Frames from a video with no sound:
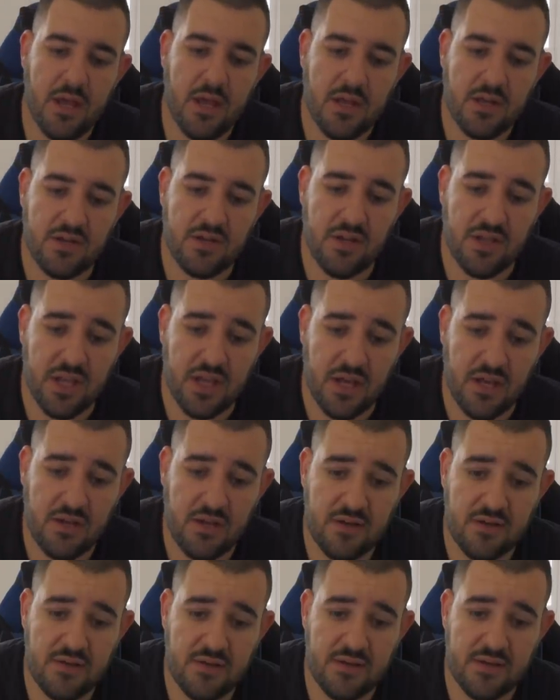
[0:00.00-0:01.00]
To
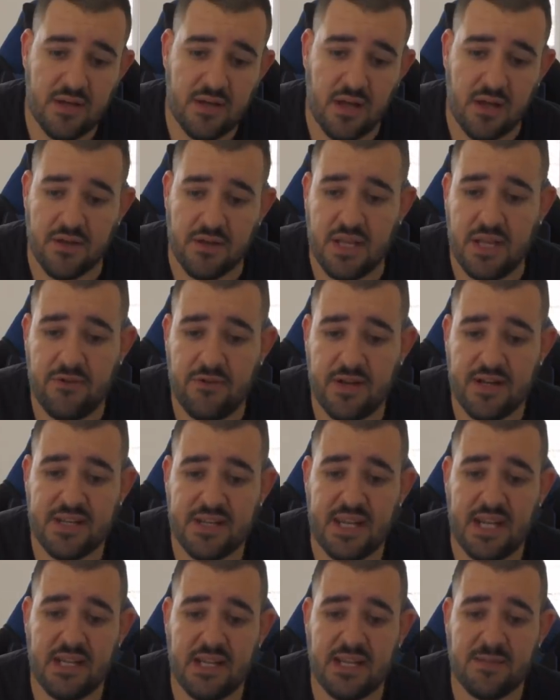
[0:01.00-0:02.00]
those, hearing and
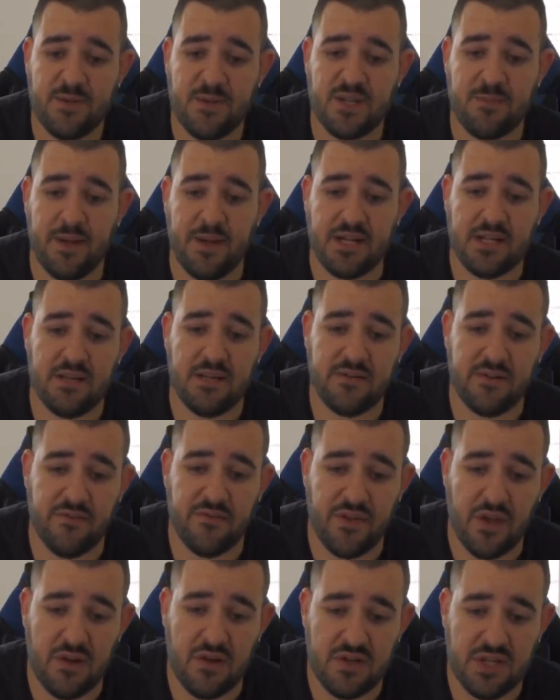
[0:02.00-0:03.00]
seeing these perspectives of
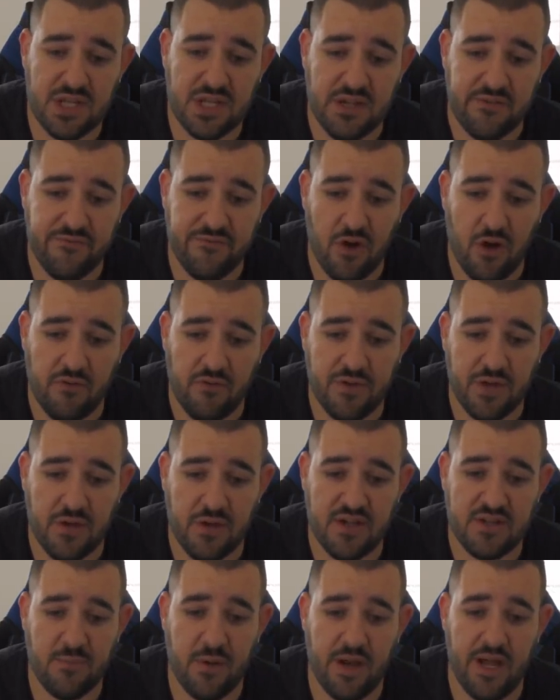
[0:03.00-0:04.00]
those involved
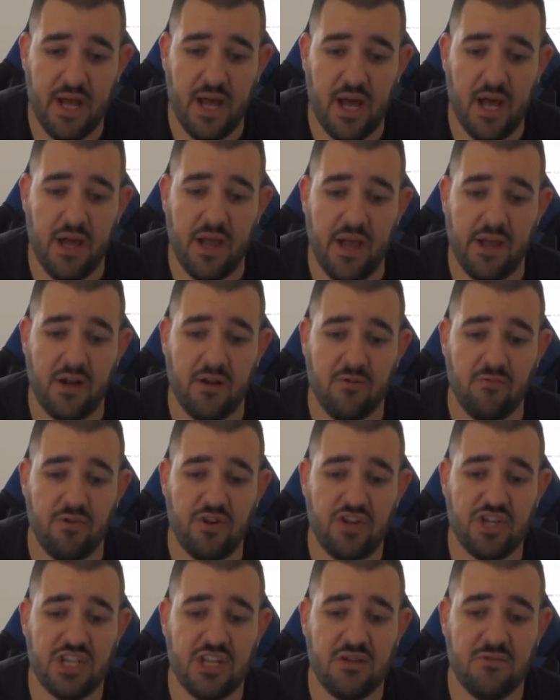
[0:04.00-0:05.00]
hurts my heart, and I
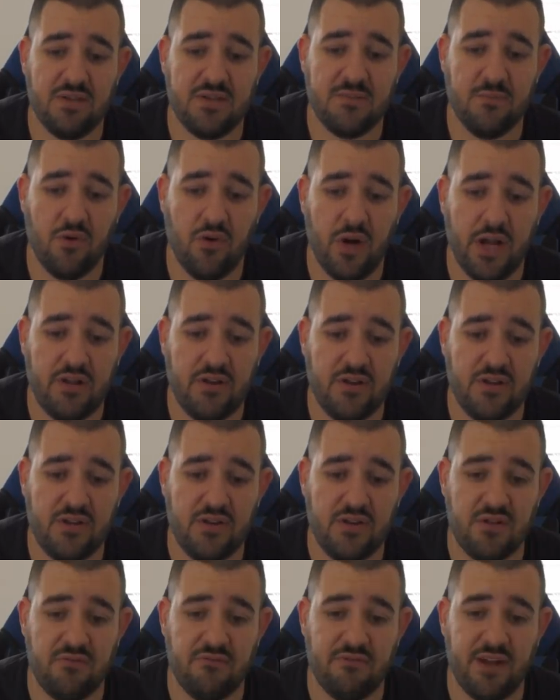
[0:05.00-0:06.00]
wish there was more I could
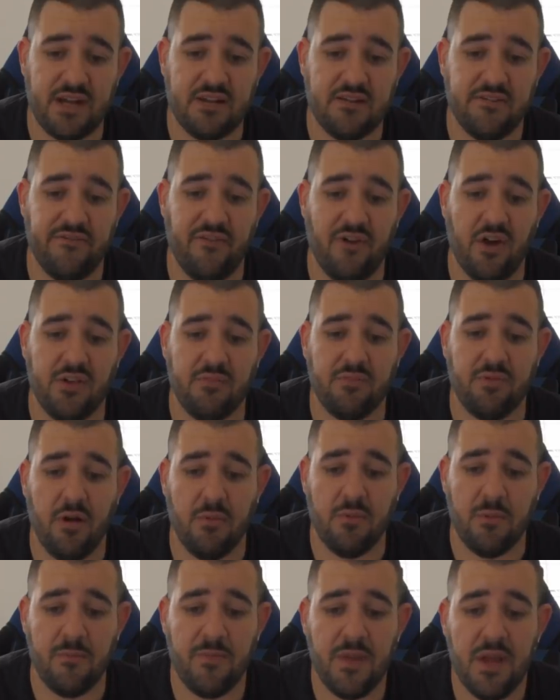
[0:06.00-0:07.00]
do to rectify the
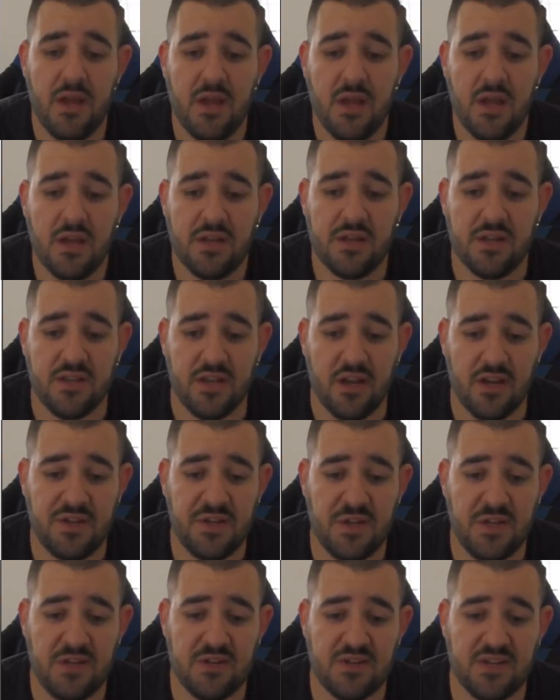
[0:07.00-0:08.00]
problem. To those
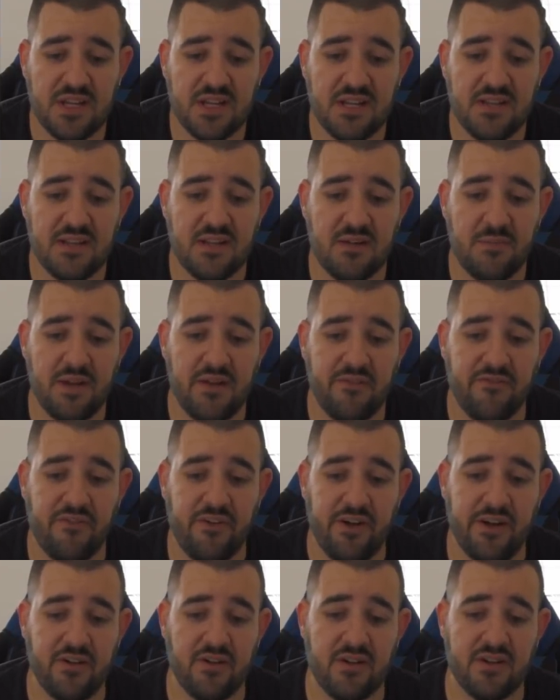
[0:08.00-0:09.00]
who used to consider me a
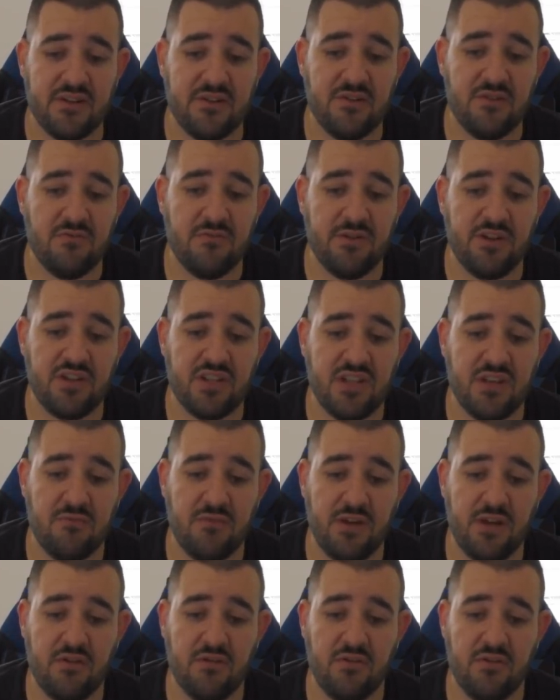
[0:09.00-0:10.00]
friend, I still wish that
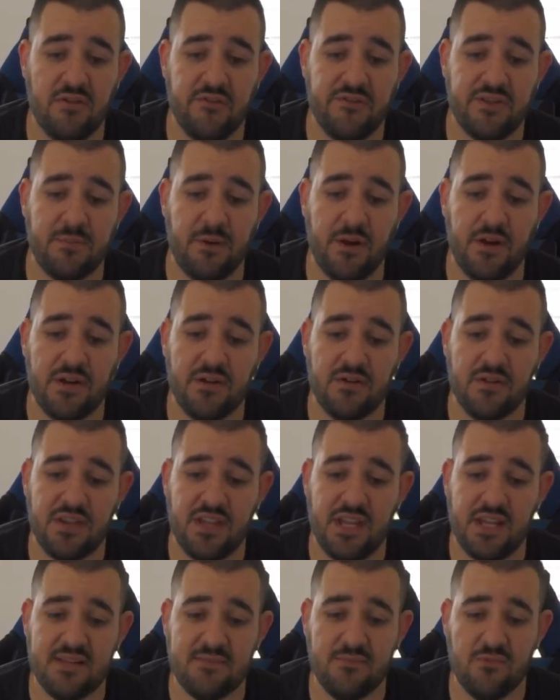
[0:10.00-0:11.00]
we could have spoken on
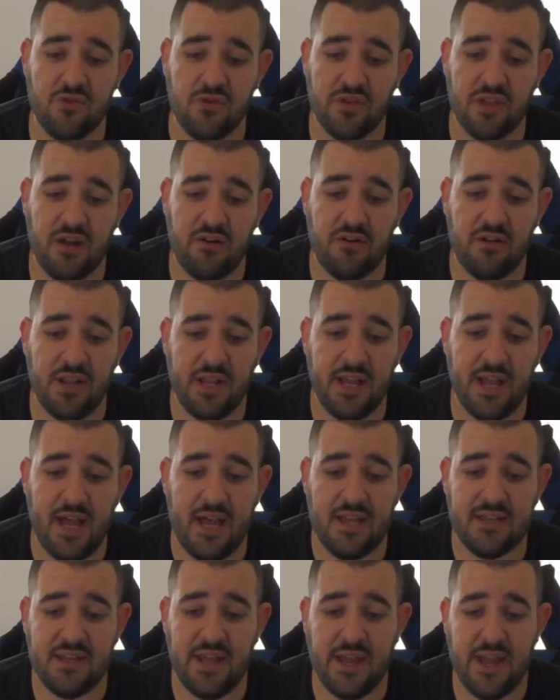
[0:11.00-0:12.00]
things more thoroughly
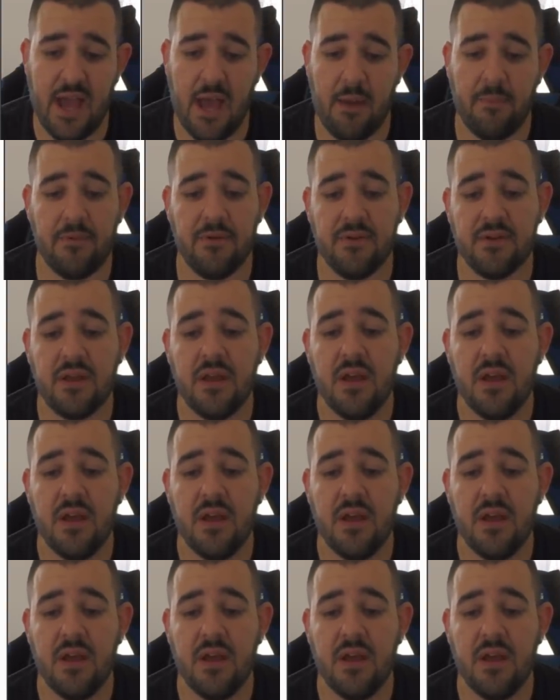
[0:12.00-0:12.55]
as they happened.